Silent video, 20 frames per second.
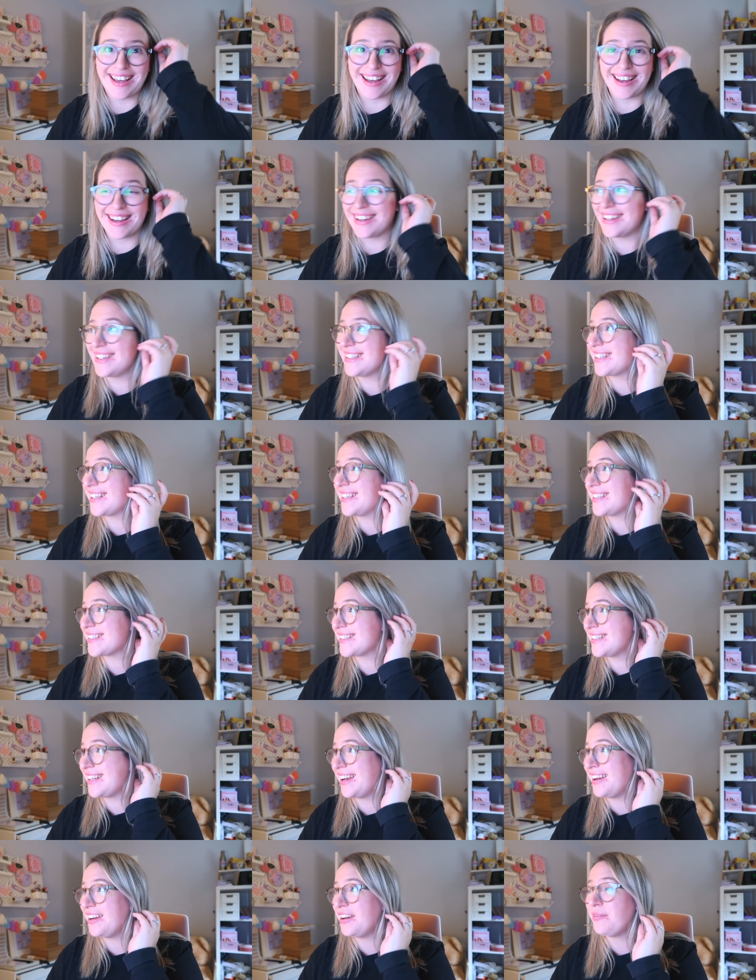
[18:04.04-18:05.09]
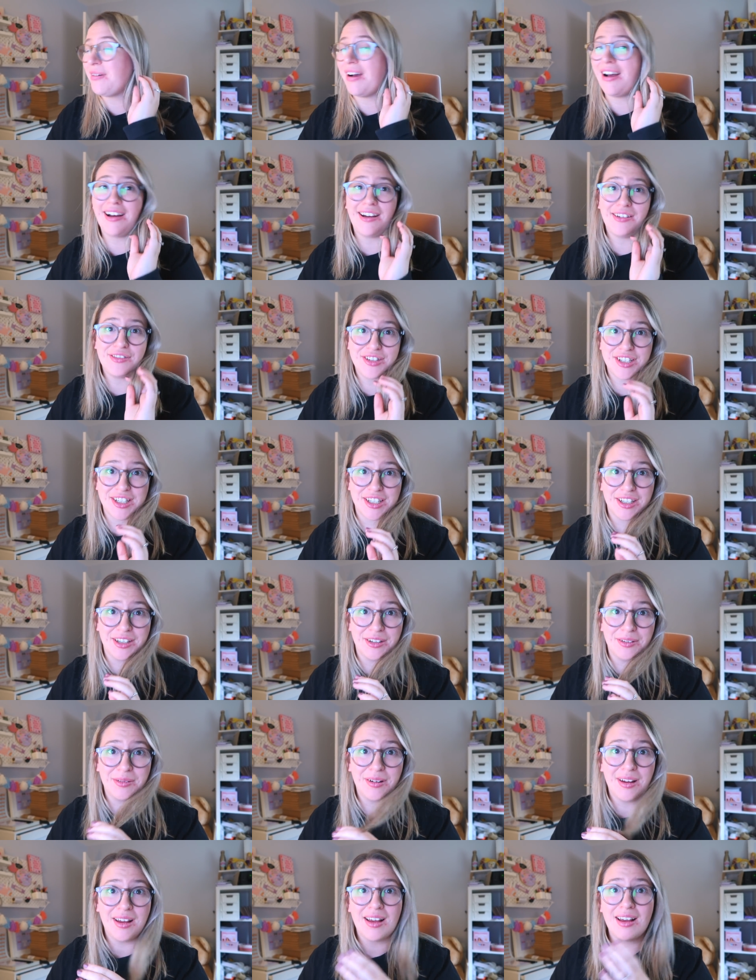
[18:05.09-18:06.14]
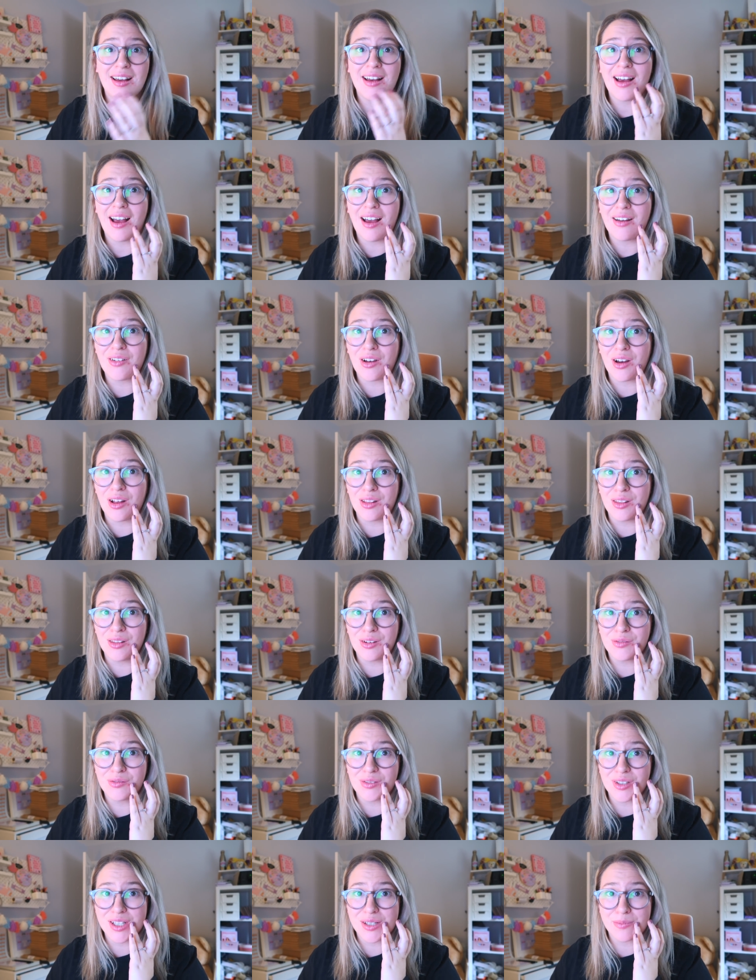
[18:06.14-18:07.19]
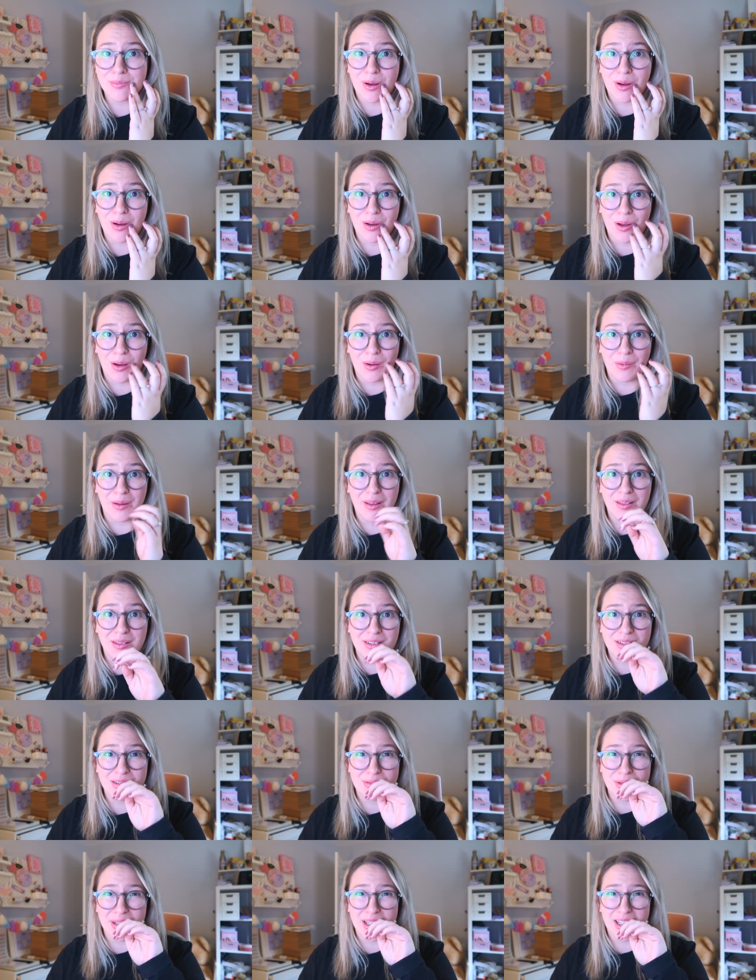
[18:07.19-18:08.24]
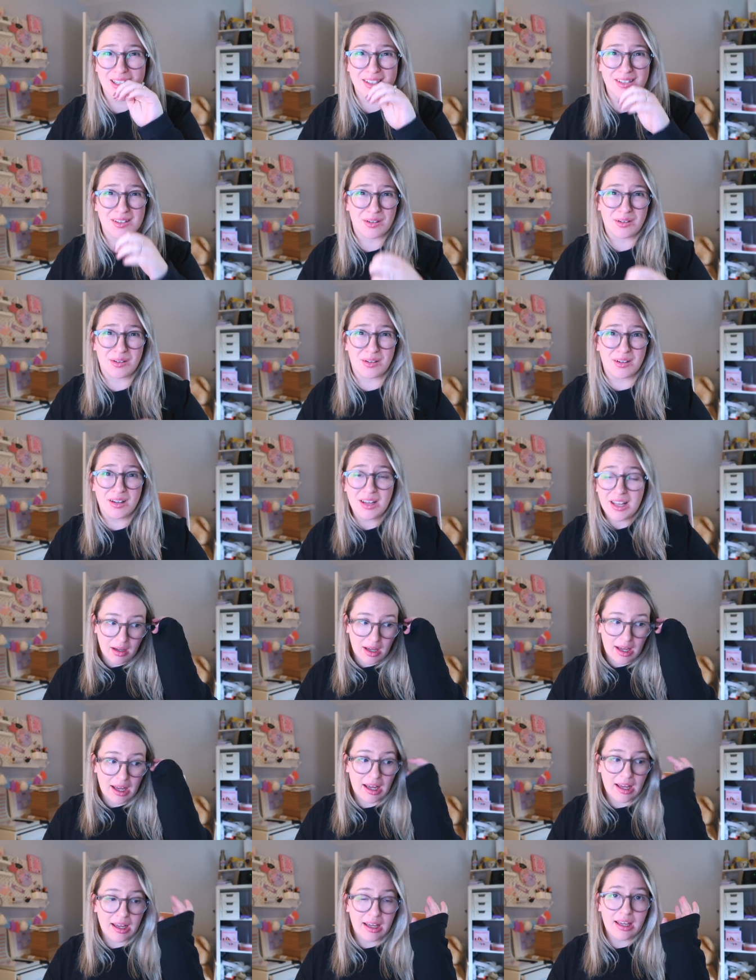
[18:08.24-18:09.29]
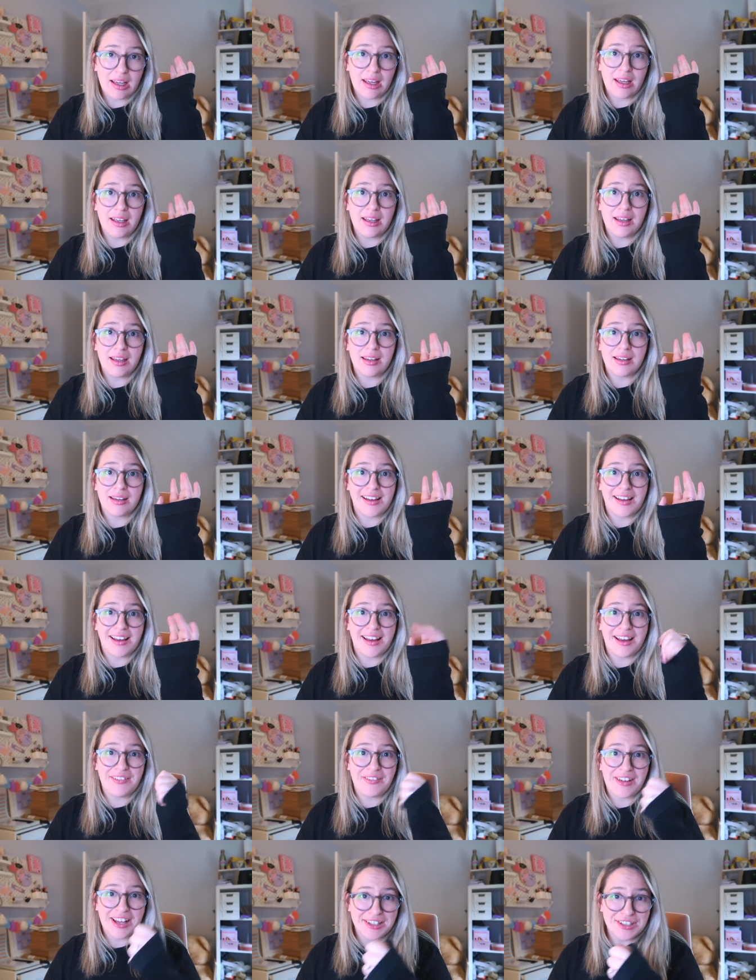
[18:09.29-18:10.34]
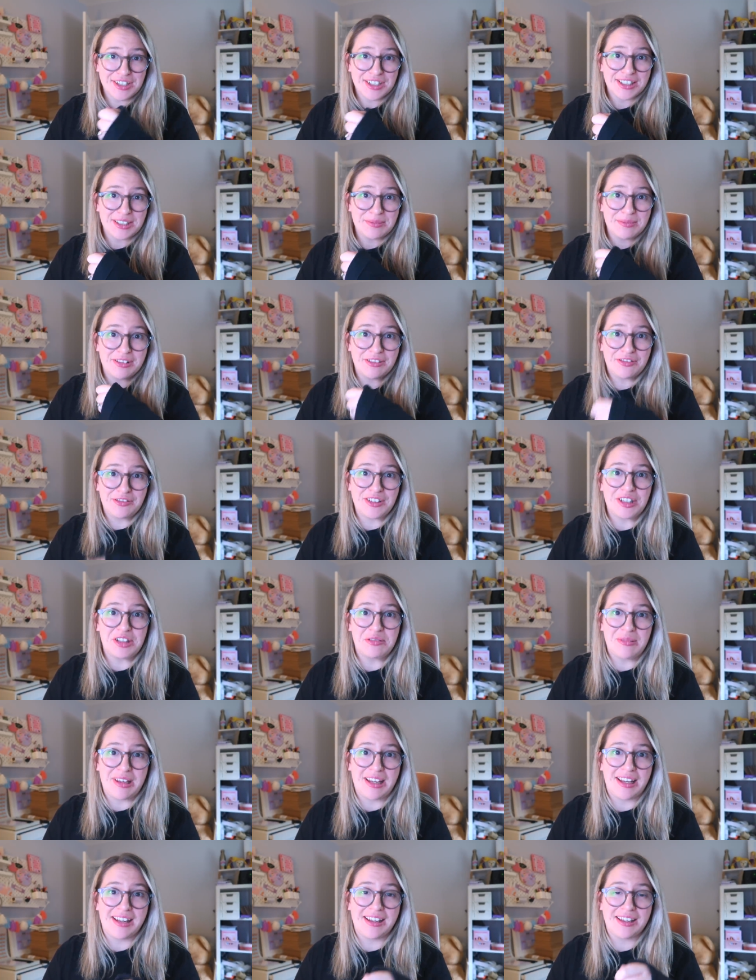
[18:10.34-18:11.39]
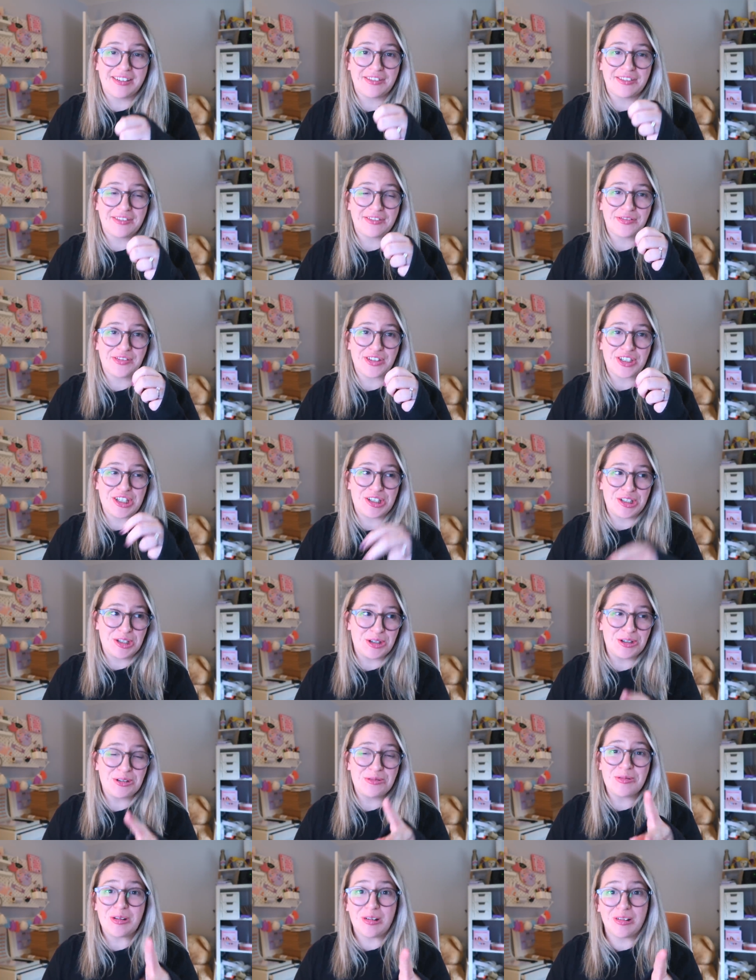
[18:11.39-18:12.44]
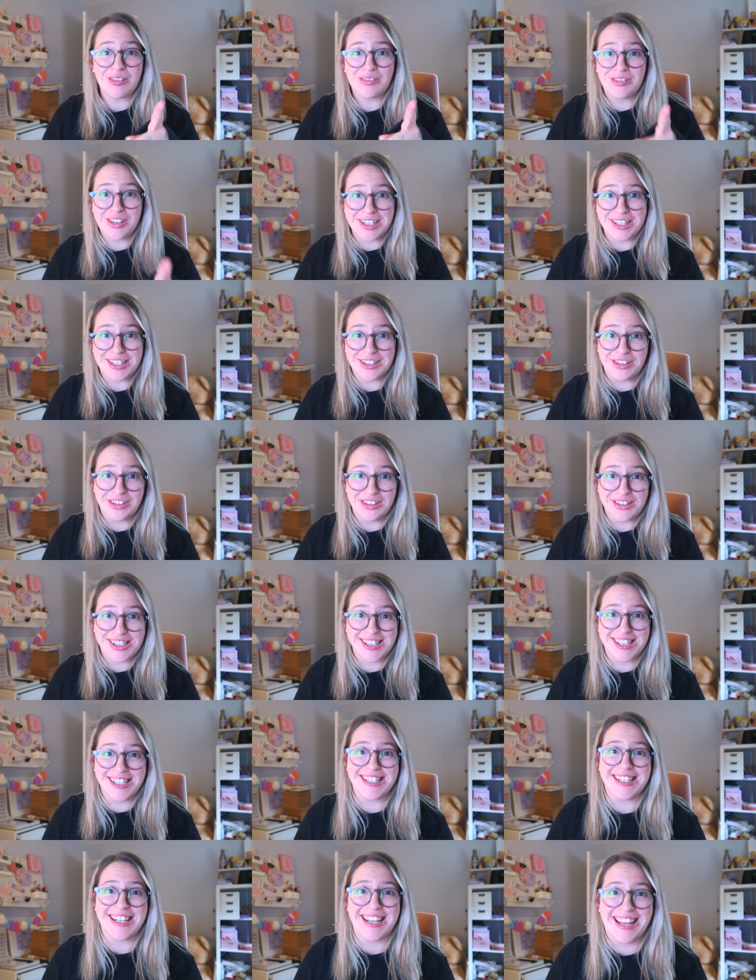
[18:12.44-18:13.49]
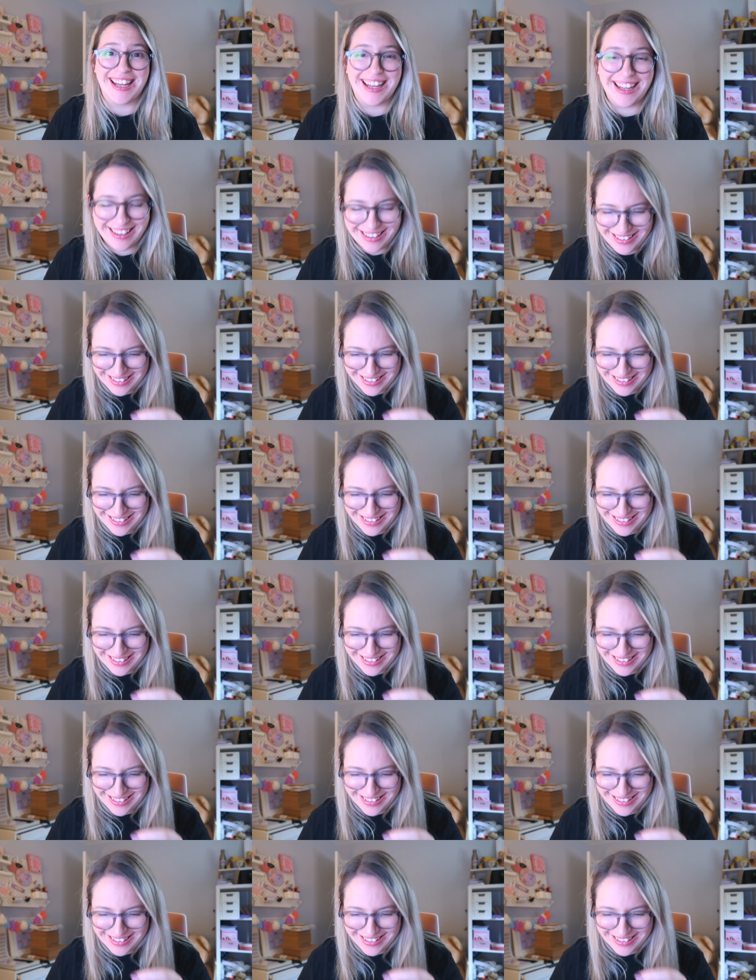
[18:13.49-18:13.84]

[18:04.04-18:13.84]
guys it's now half two I've got a lovely spot going that's really sore. I have actually been filming for two other videos today.